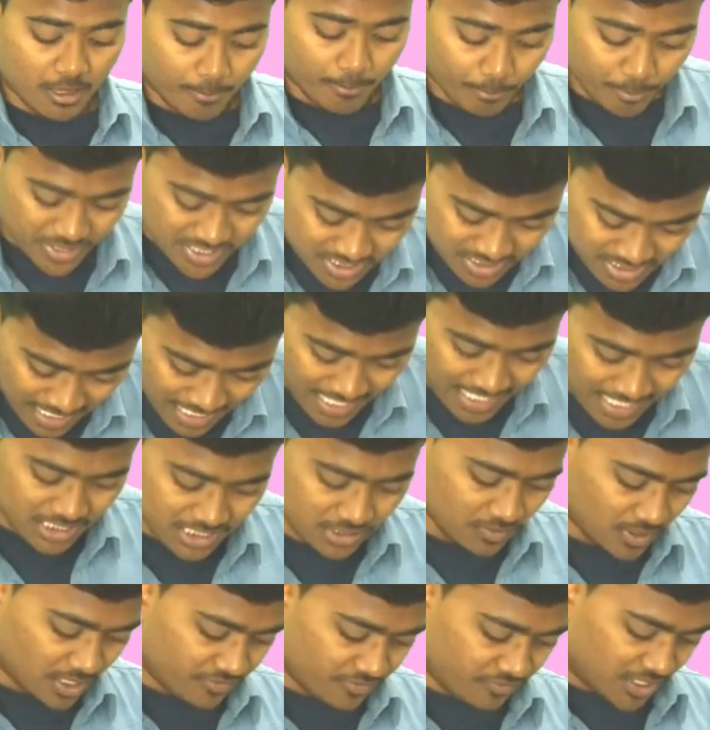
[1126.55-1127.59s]
Besides
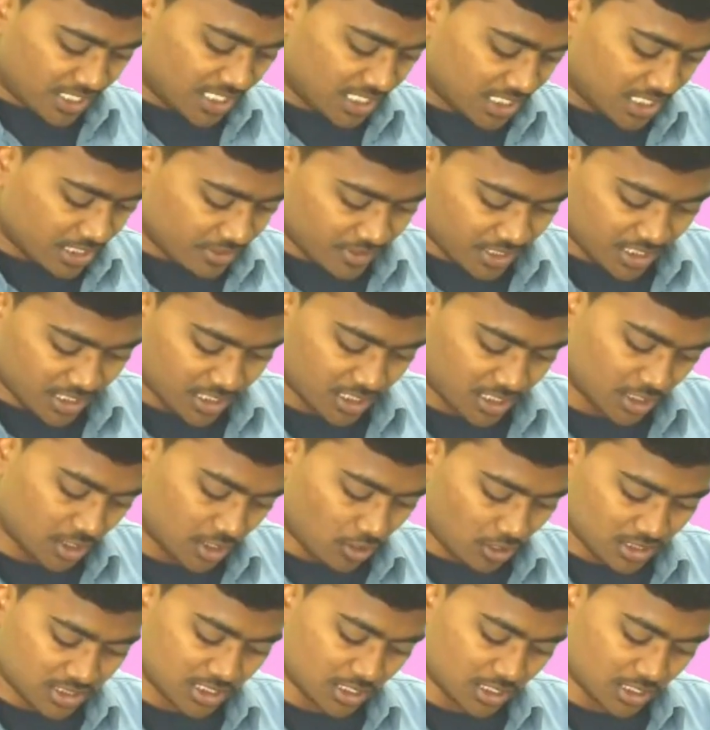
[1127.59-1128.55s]
verifying inventory records,